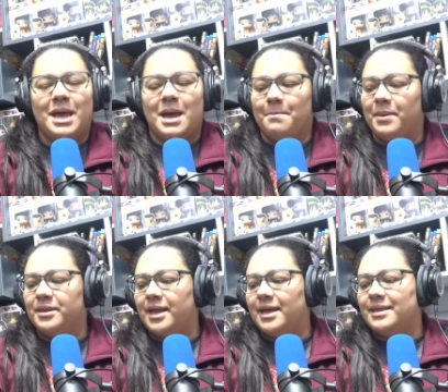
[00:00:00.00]
but
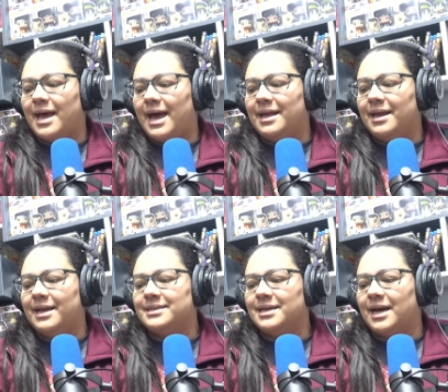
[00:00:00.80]
that that
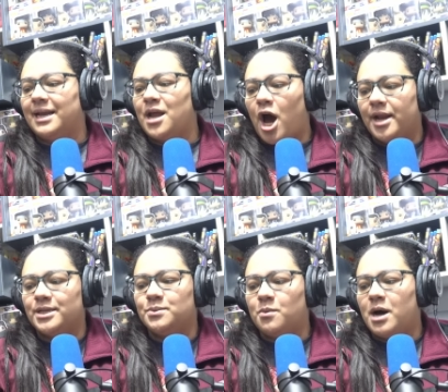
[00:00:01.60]
is an
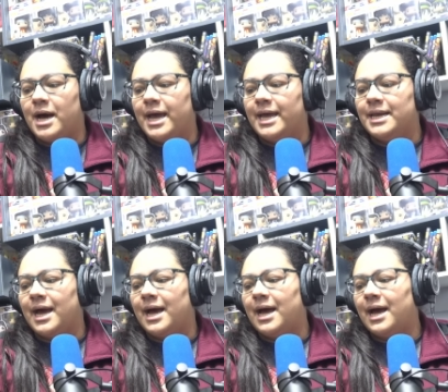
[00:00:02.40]
honest one,
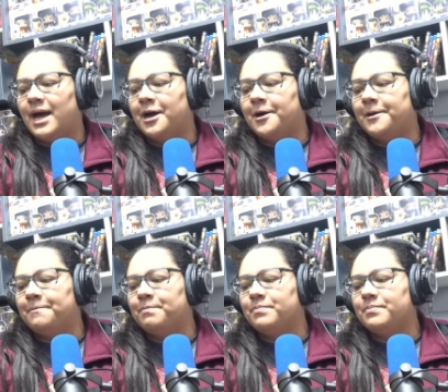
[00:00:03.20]
uh, uh,
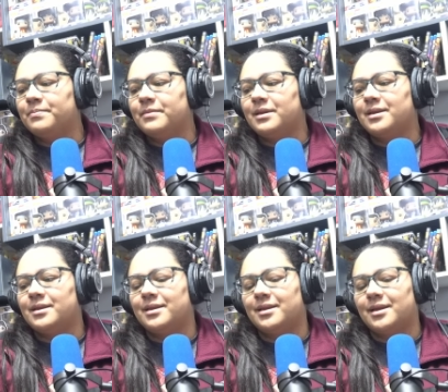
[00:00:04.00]

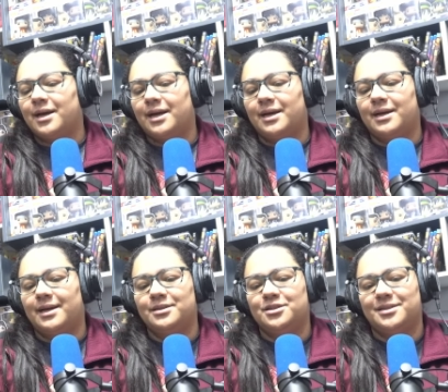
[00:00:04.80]
uh,
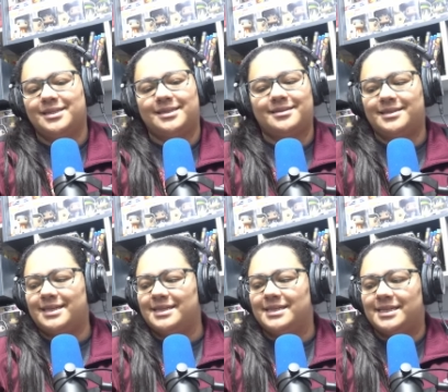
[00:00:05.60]
just
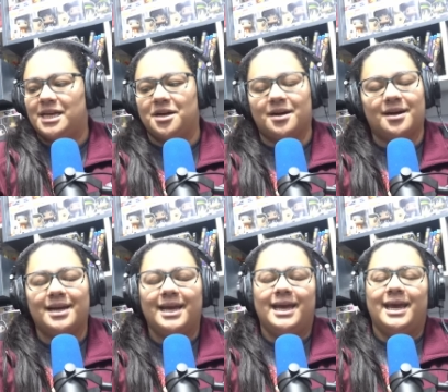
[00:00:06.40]
sincere,
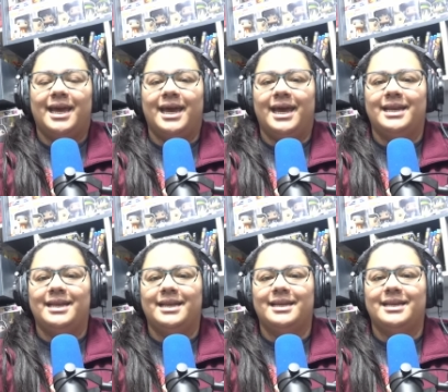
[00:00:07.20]

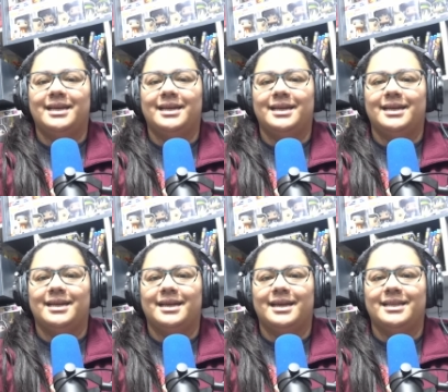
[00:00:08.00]
and
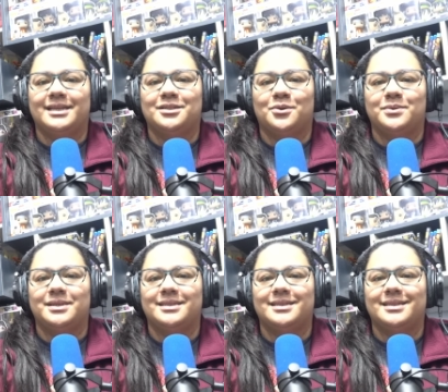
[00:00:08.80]
and that's
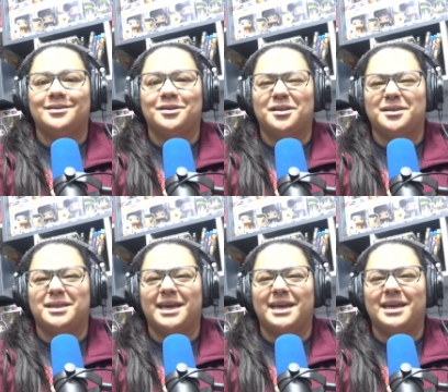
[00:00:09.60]
always a good
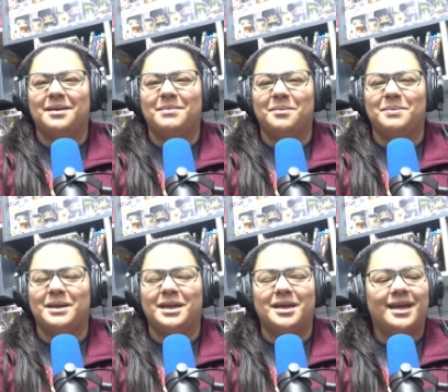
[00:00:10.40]
thing in my
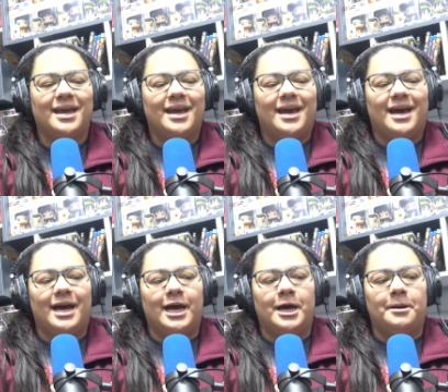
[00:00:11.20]
opinion.
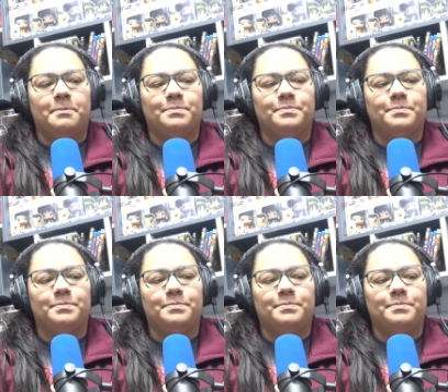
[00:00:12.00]
Um,